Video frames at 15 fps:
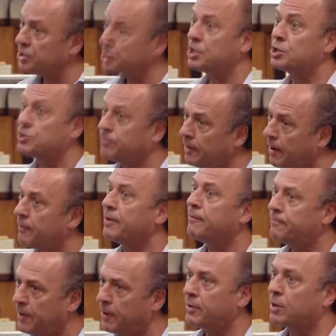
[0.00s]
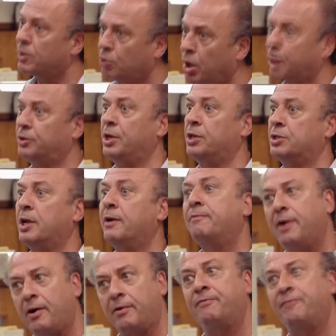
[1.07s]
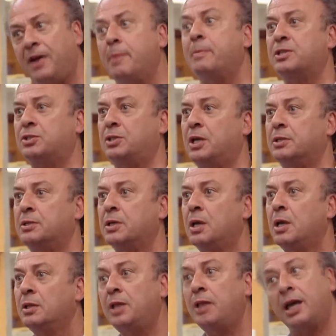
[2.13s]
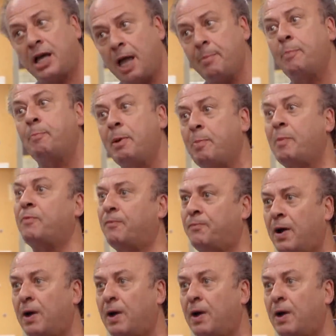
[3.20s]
this is very, very good dish and a very famous dish. They're coming people from